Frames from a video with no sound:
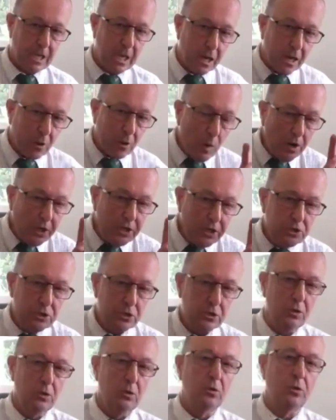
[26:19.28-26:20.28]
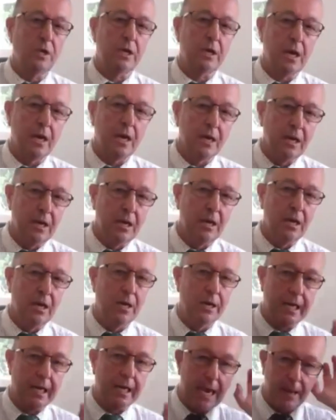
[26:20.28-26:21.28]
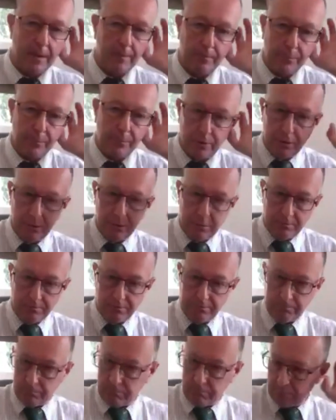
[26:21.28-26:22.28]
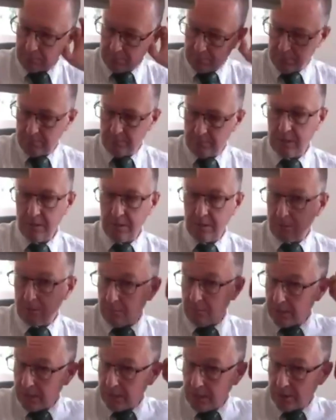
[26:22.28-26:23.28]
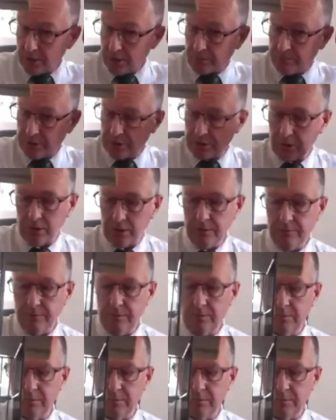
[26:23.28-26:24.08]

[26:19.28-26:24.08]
And I want you to look and learn again. Put your ear trumpets on if